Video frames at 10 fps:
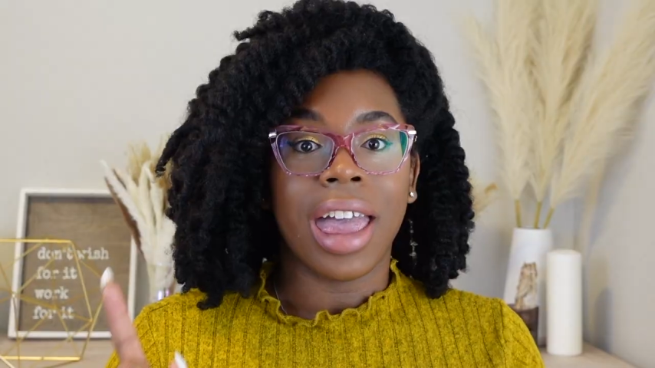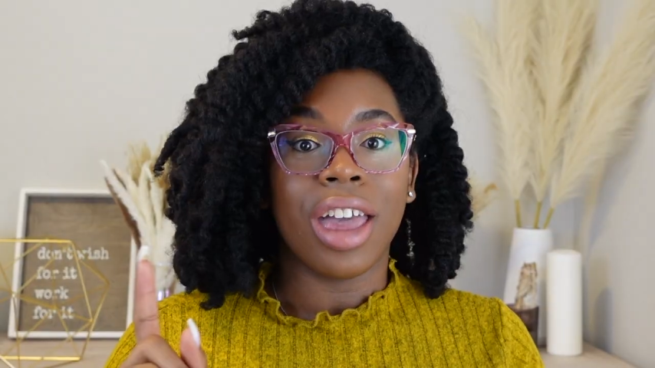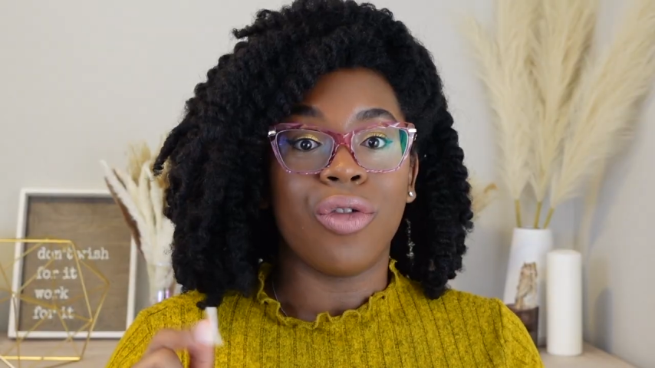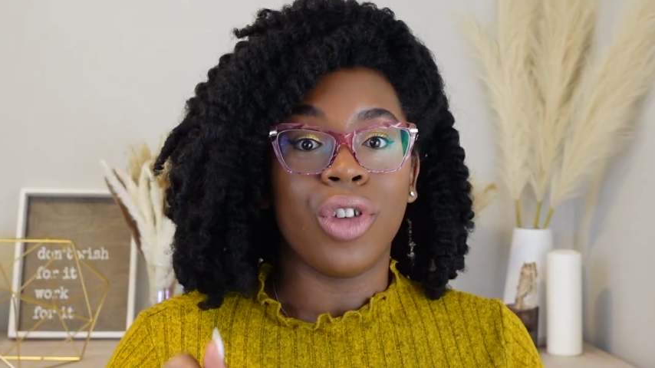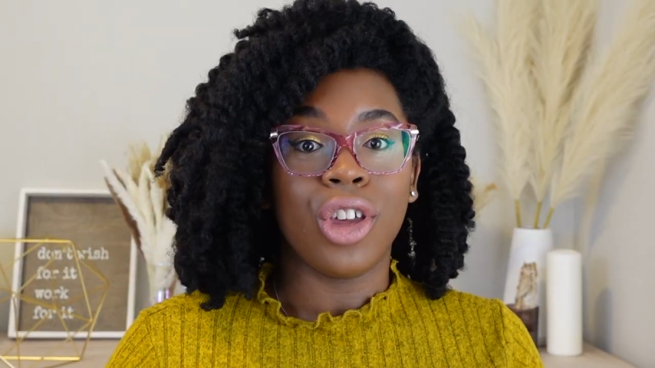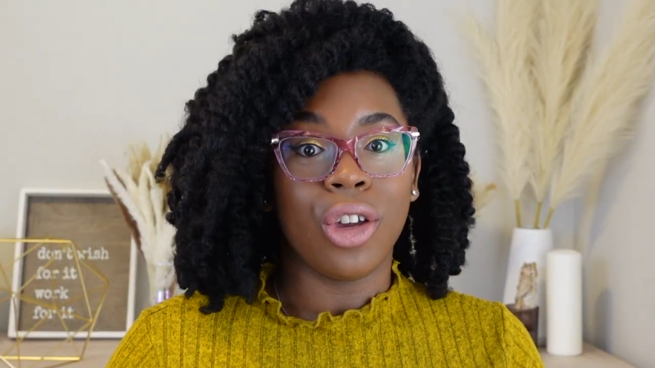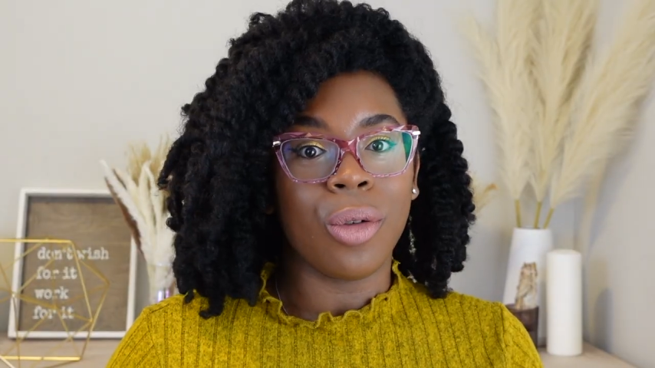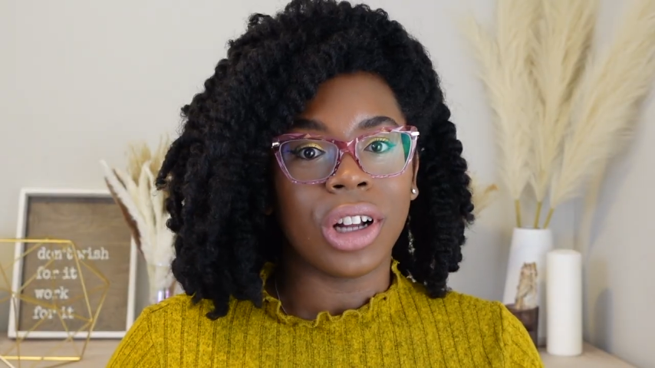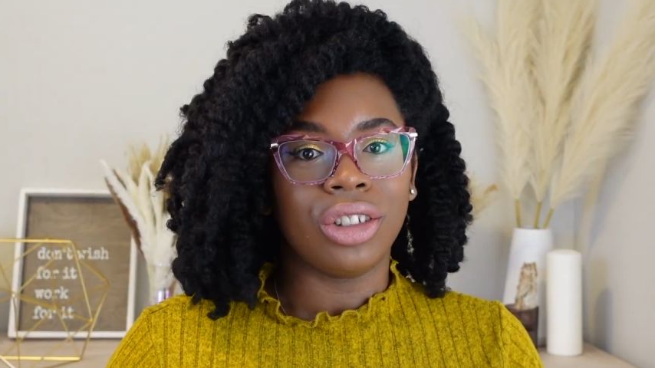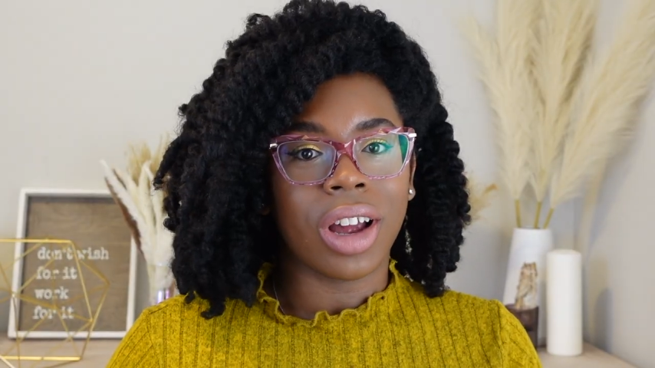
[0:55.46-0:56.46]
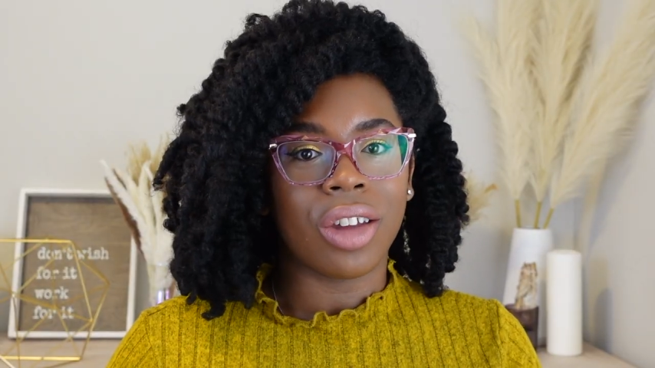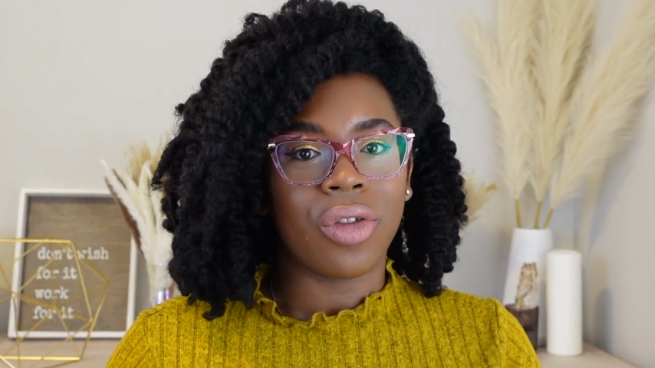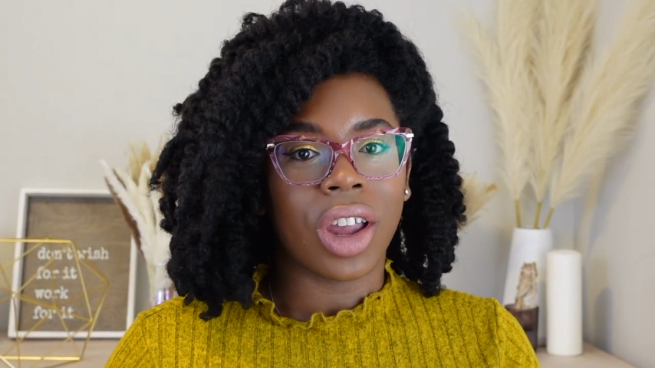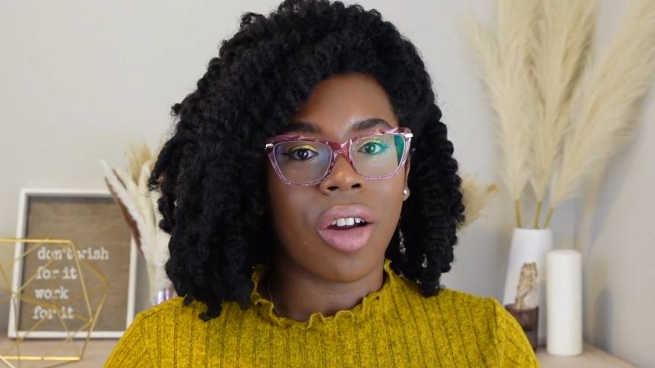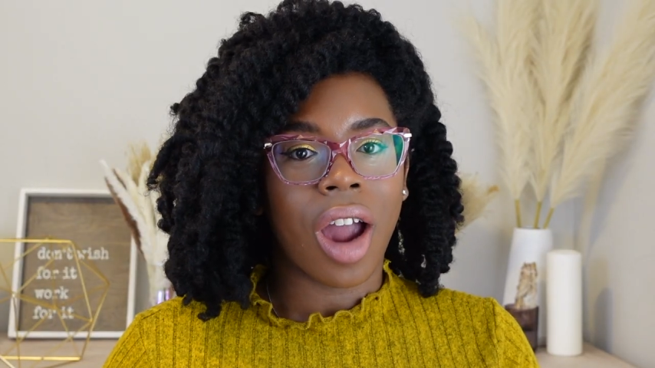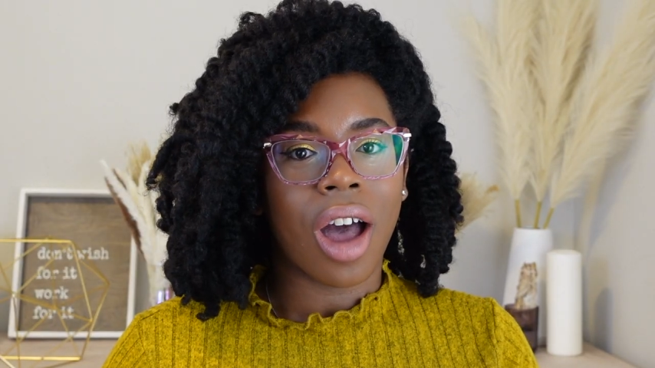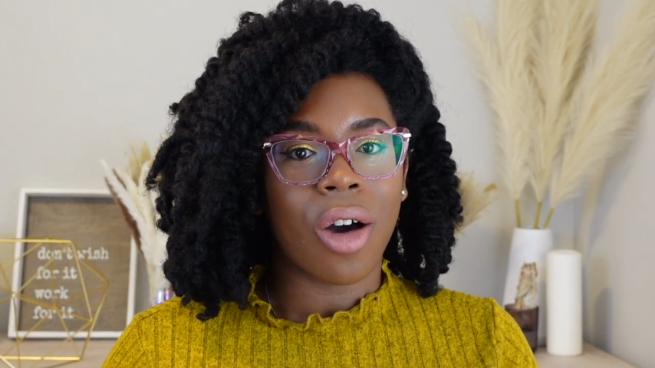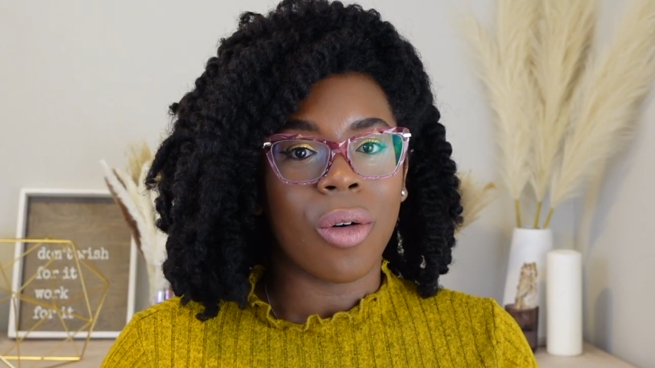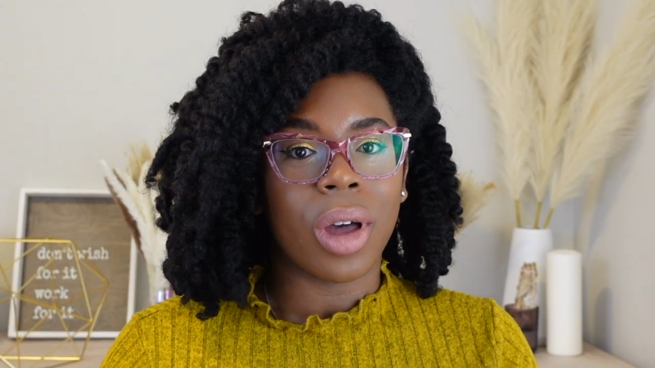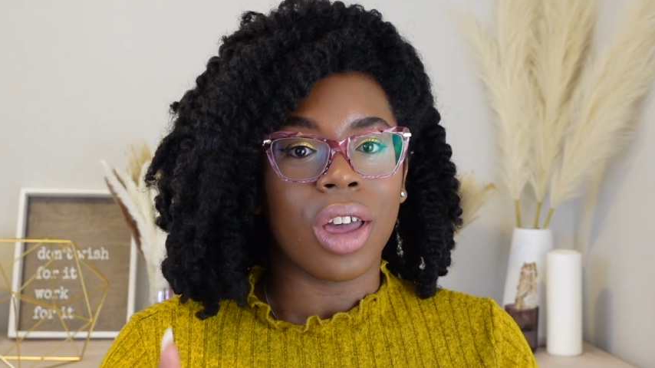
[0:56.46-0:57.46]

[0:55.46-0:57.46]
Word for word: If you are trying to figure out